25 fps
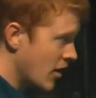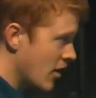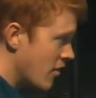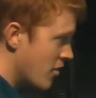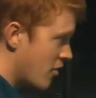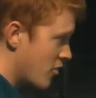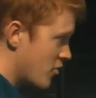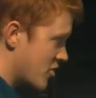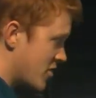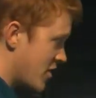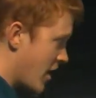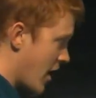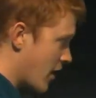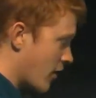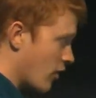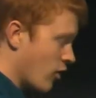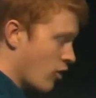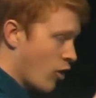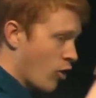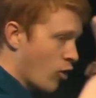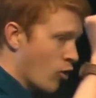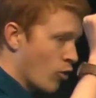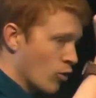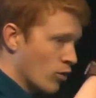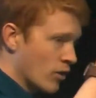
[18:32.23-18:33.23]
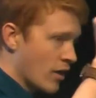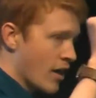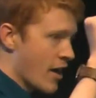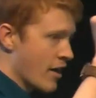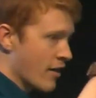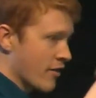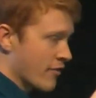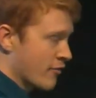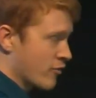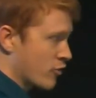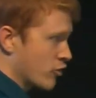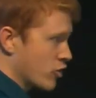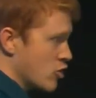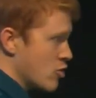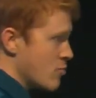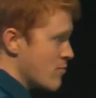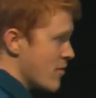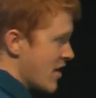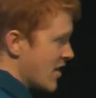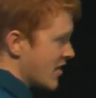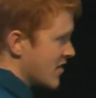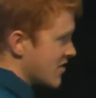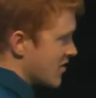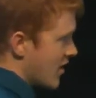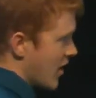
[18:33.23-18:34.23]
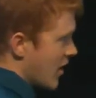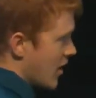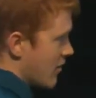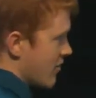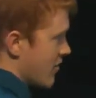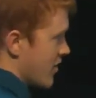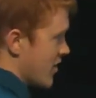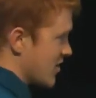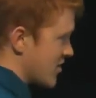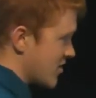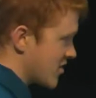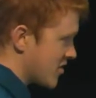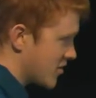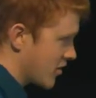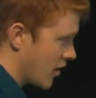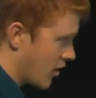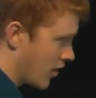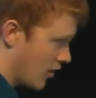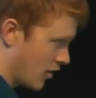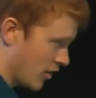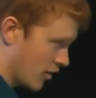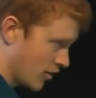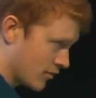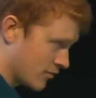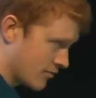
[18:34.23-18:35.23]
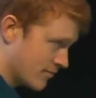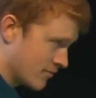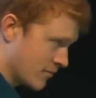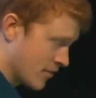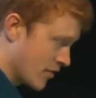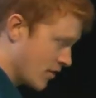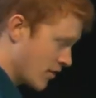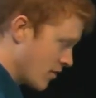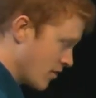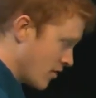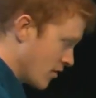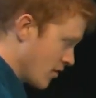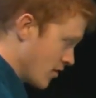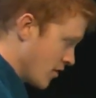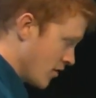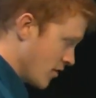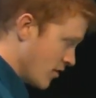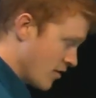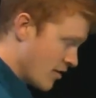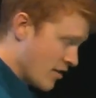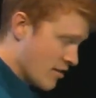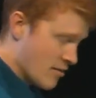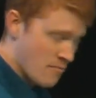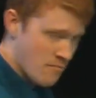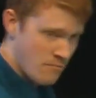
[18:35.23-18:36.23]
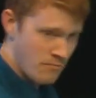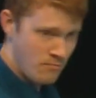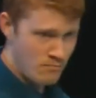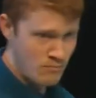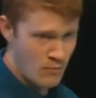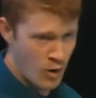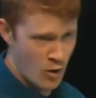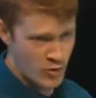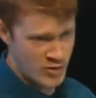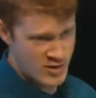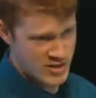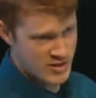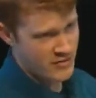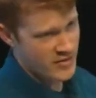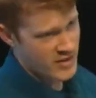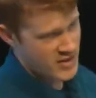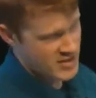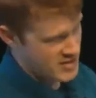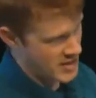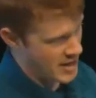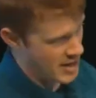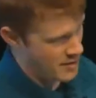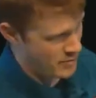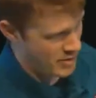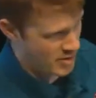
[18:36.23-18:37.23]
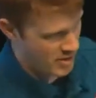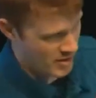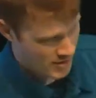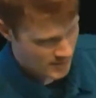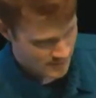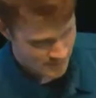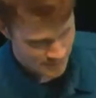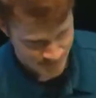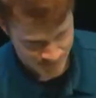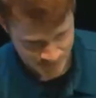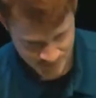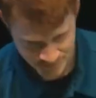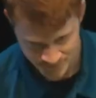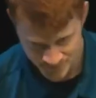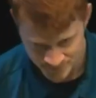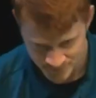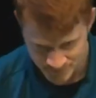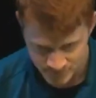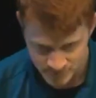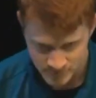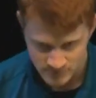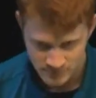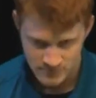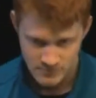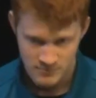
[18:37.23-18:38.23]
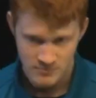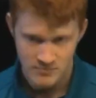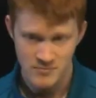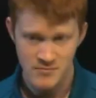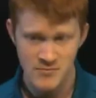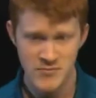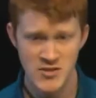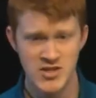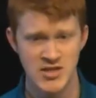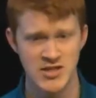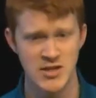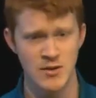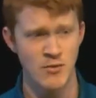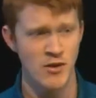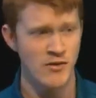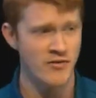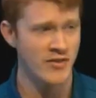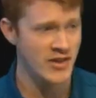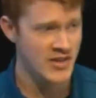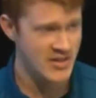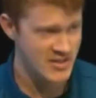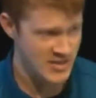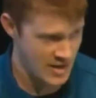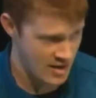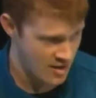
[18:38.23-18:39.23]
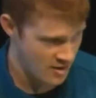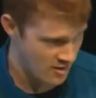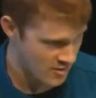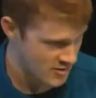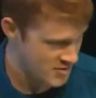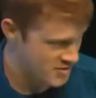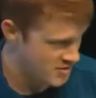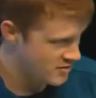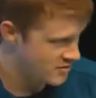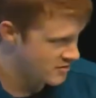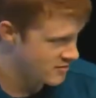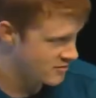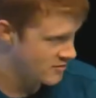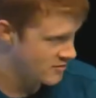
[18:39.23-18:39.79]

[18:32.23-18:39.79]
There's not a whole lot of room inside of his skull. Most of it is eyeball. Some of it is ears.